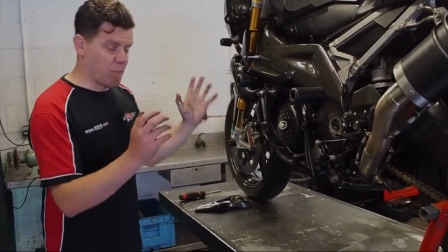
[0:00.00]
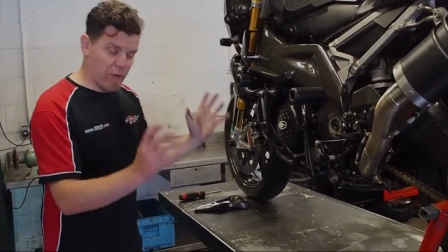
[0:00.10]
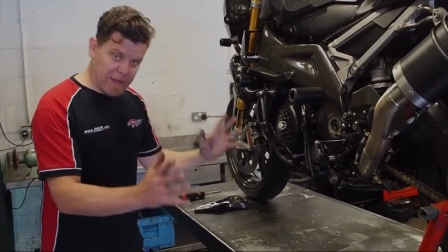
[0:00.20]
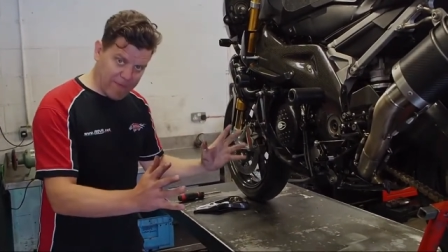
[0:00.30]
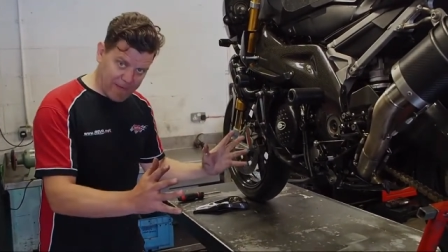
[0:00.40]

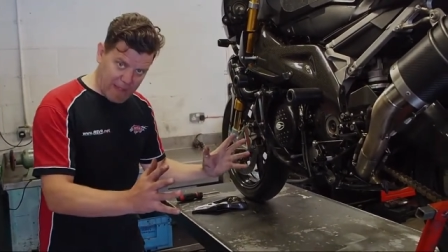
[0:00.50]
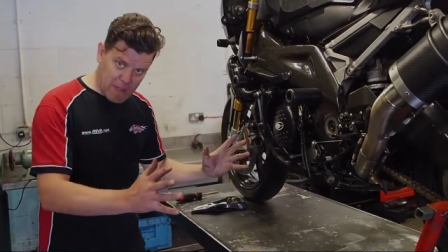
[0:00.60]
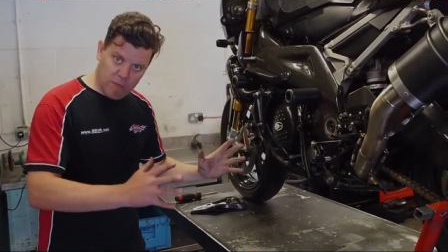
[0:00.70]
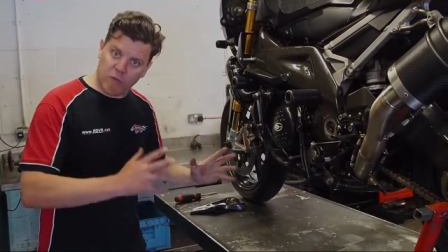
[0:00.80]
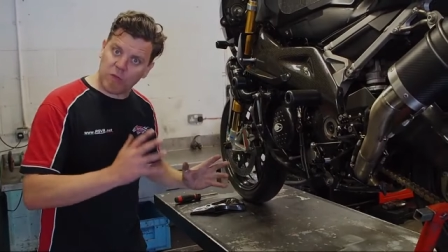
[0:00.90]

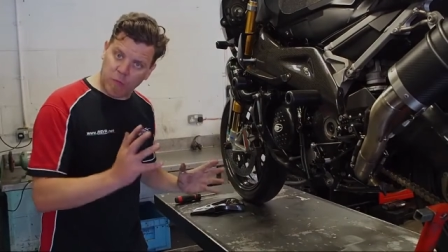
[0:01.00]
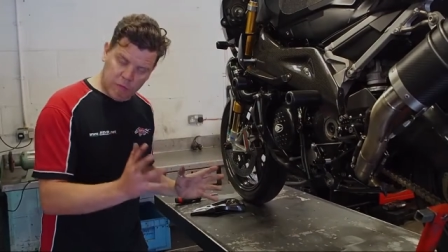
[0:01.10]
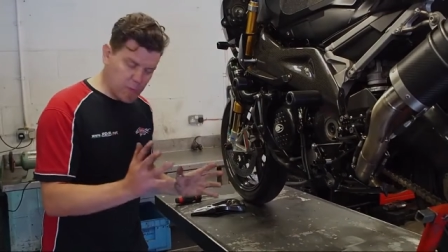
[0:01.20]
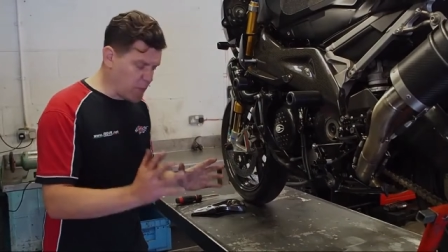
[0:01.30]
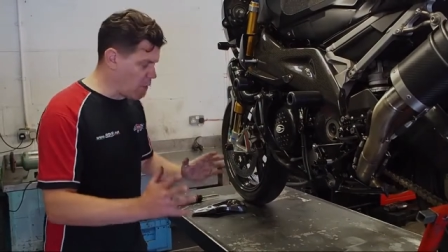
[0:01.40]
briefly, just
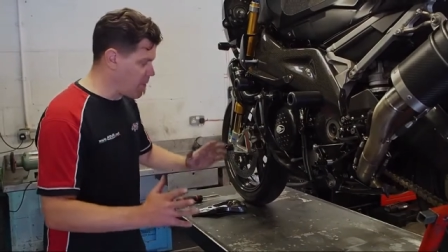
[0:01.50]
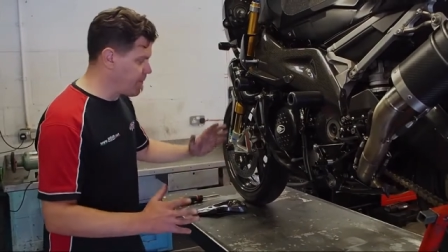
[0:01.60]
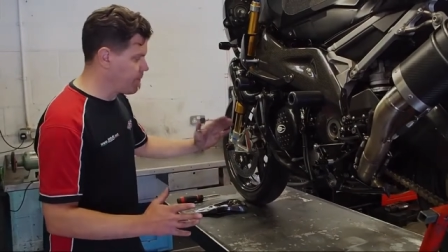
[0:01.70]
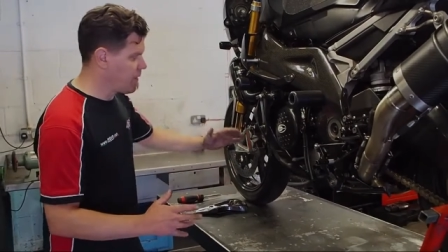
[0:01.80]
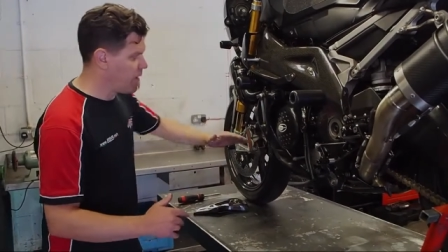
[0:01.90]
once
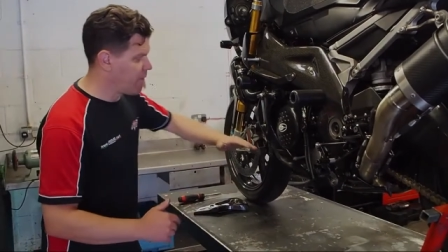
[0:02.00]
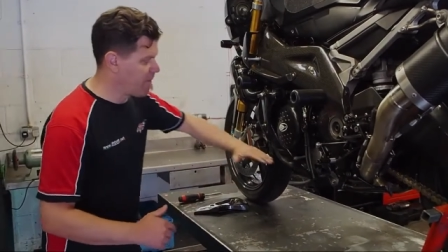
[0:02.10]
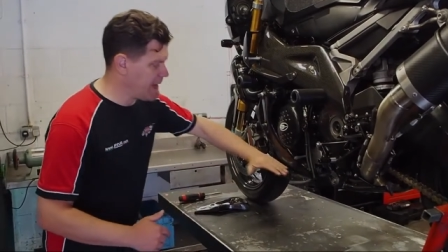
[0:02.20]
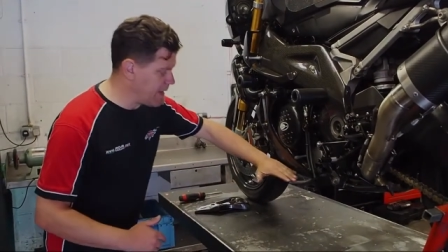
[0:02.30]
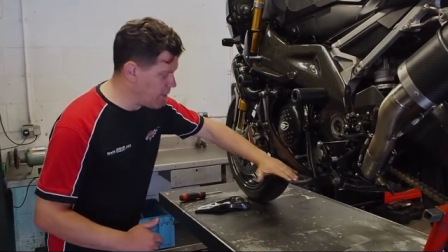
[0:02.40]
more,
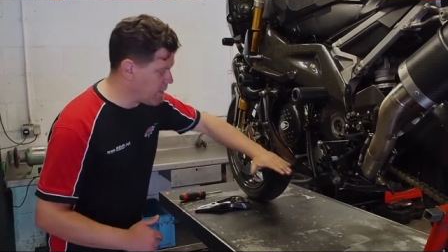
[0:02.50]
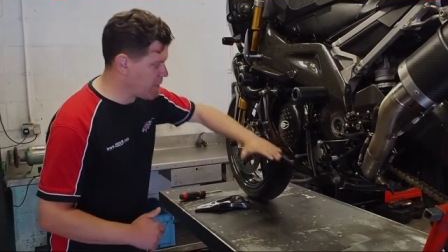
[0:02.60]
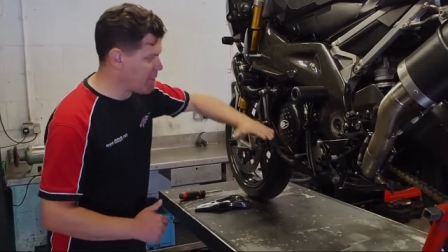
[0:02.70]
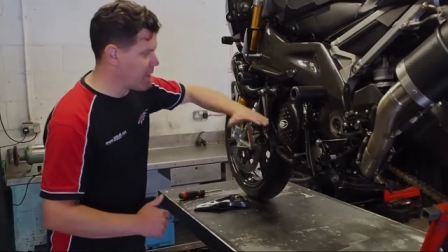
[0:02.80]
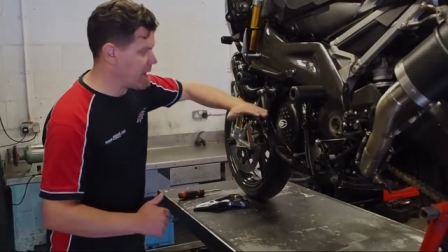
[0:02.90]
fill it up
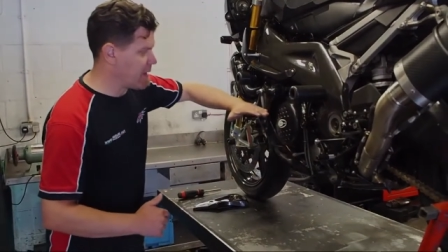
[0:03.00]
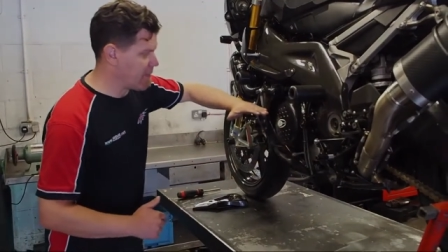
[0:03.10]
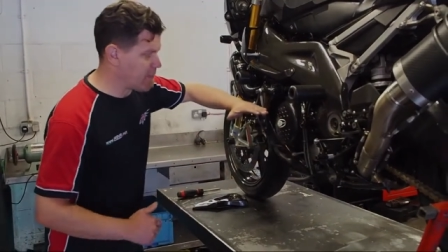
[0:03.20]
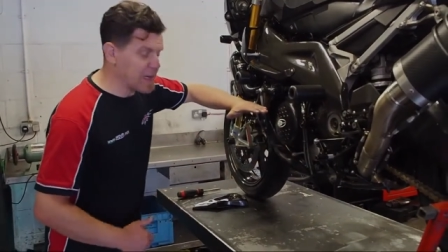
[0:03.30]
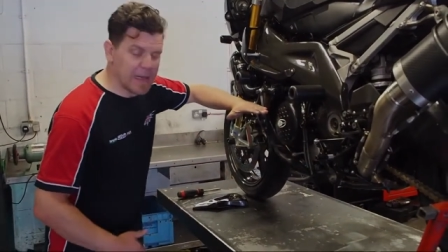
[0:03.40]
with 3
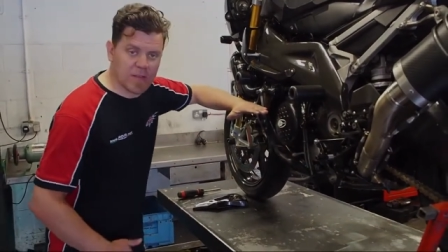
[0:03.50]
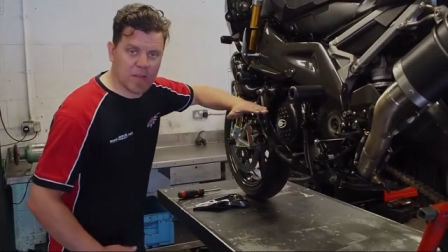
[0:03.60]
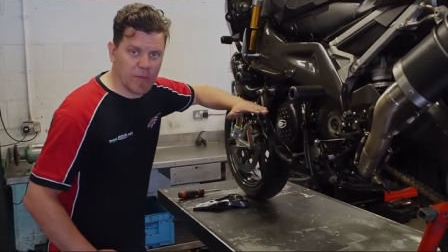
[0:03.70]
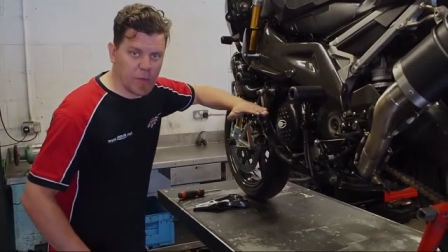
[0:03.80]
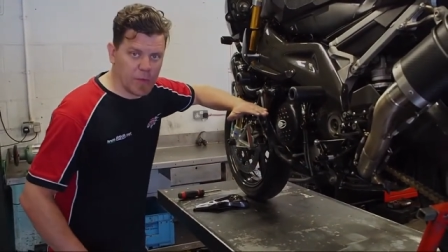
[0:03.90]

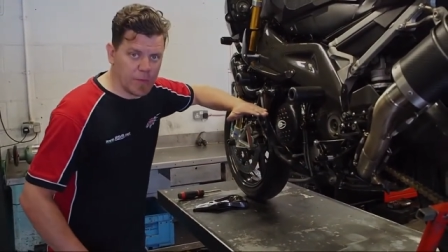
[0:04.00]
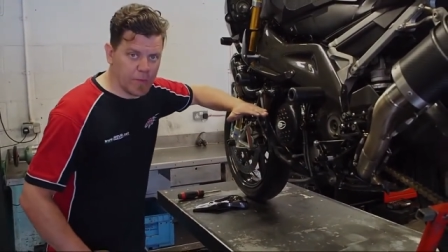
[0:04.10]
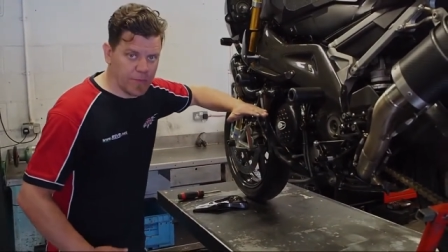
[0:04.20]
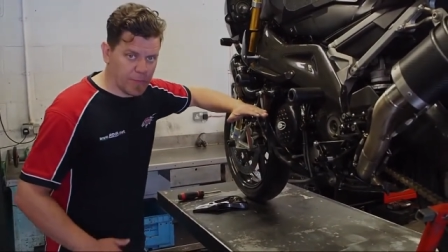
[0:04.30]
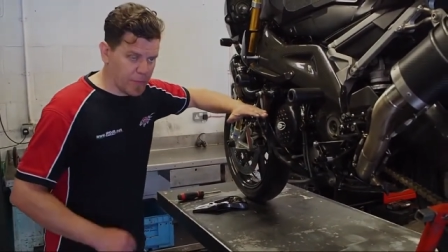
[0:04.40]
litres of
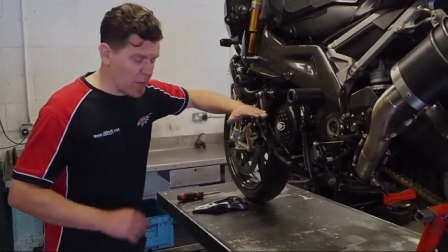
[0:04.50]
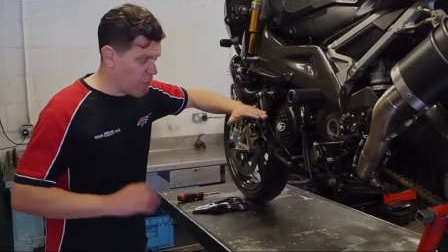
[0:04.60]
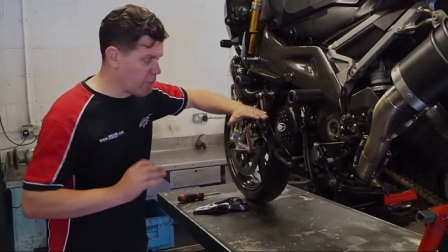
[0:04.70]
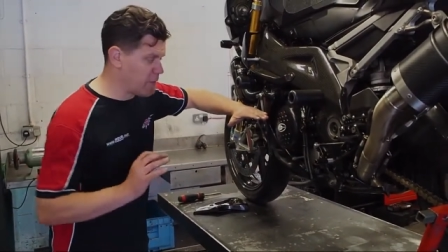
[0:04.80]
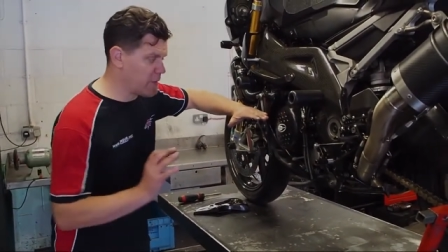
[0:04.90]
oil,
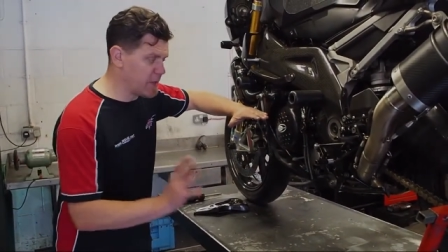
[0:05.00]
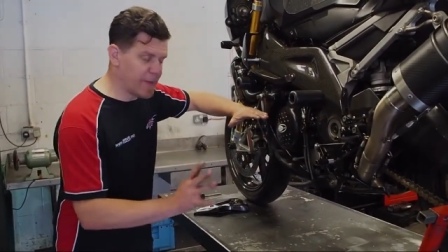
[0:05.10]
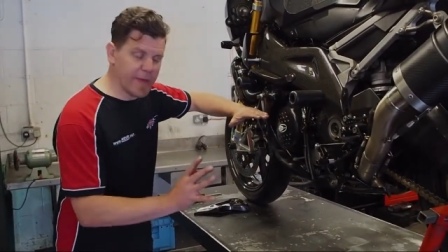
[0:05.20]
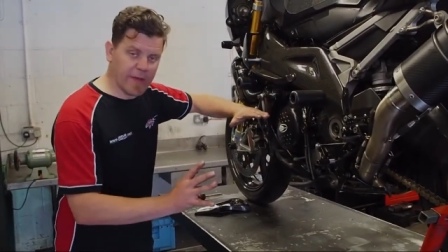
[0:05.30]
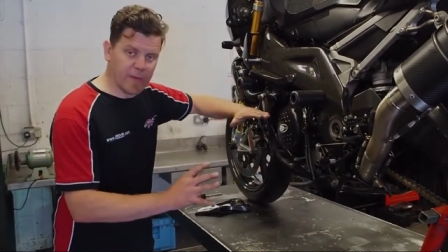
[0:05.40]
run
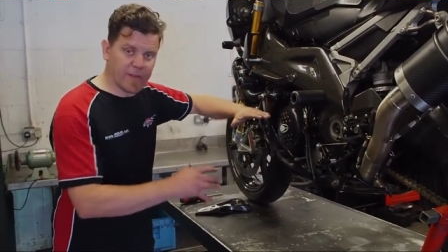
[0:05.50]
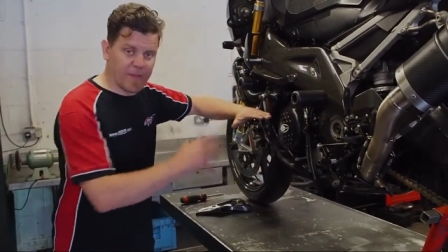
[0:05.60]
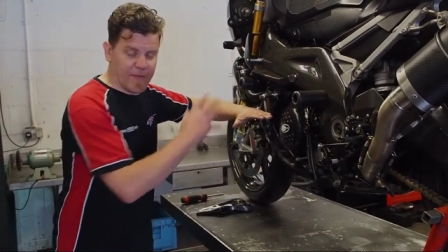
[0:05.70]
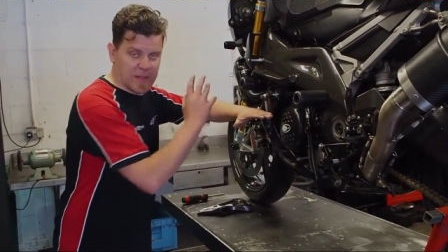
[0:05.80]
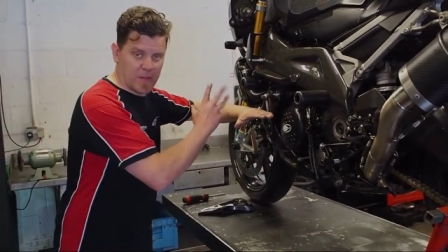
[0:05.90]
the bike up
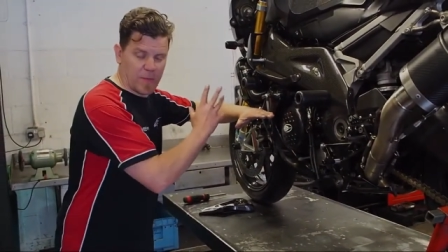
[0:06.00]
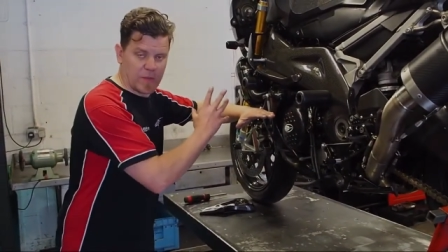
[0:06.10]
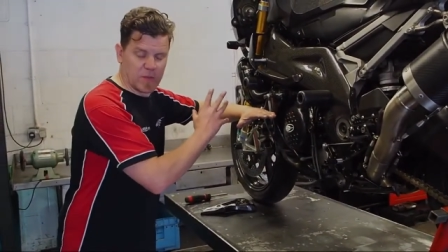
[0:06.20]
to the fans come